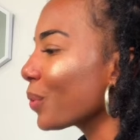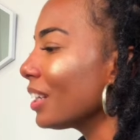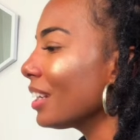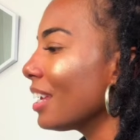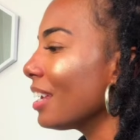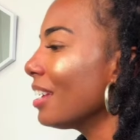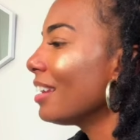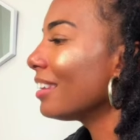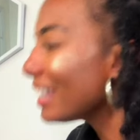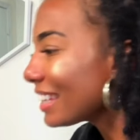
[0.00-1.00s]
really
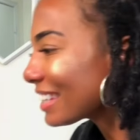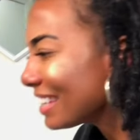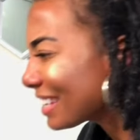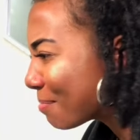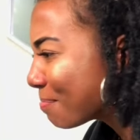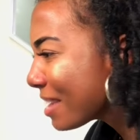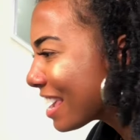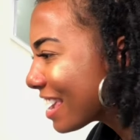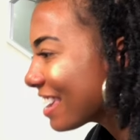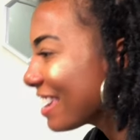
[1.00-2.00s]
listen to
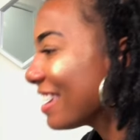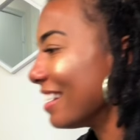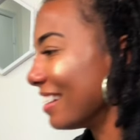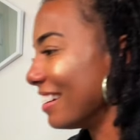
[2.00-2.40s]
me.